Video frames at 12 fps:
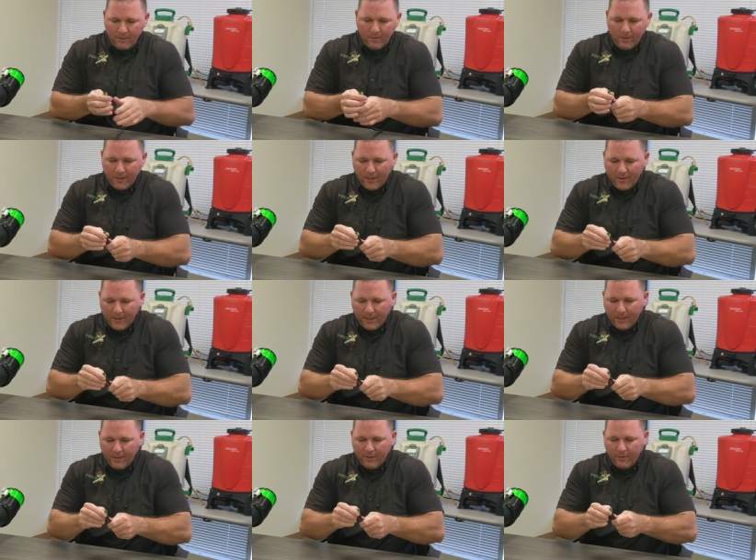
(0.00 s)
Now they
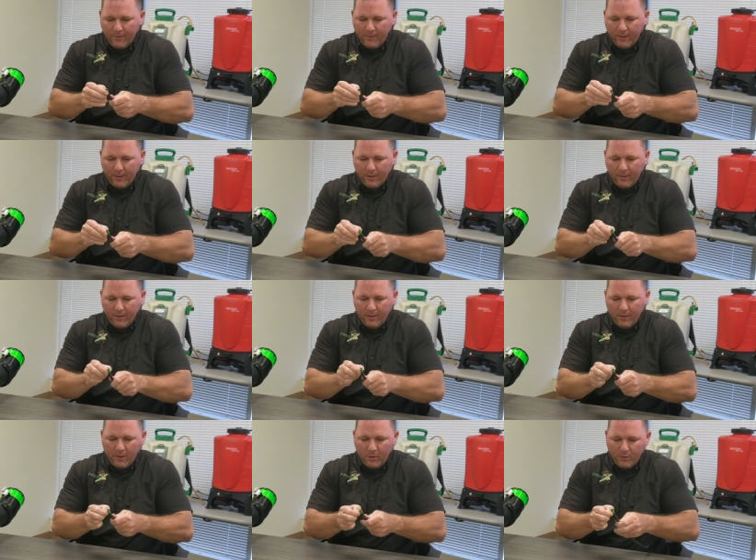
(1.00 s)
got the
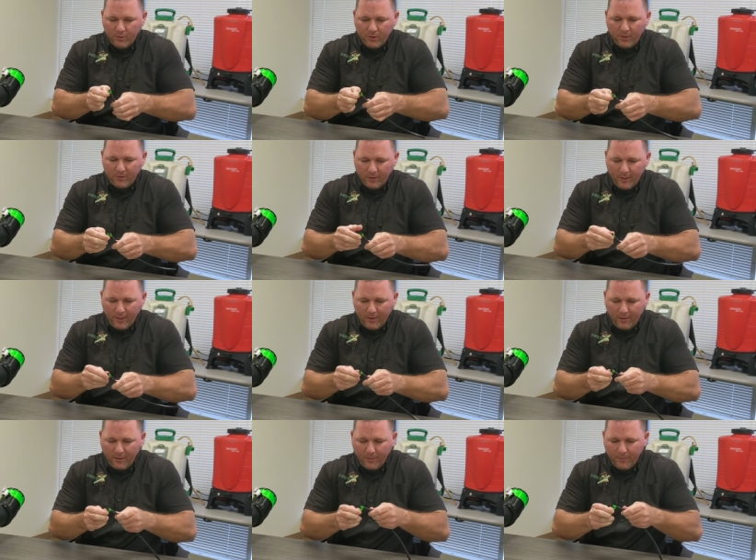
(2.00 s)
hose cut to length.